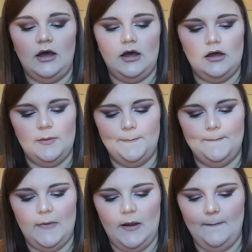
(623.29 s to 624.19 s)

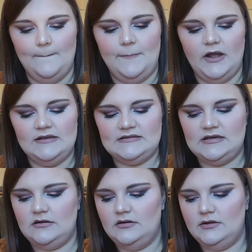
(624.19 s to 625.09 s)

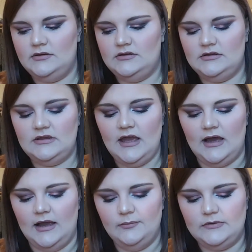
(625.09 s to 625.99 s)
but
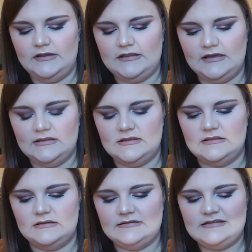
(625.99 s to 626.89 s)
yeah, I really think
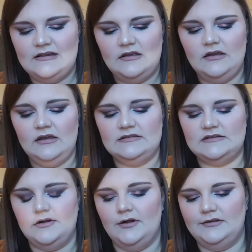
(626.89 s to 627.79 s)
that this is
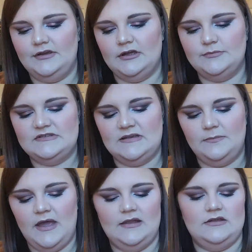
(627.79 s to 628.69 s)
an
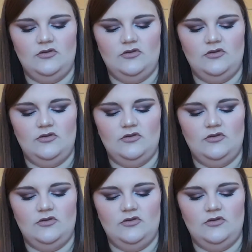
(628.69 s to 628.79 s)
all-encompassing palette.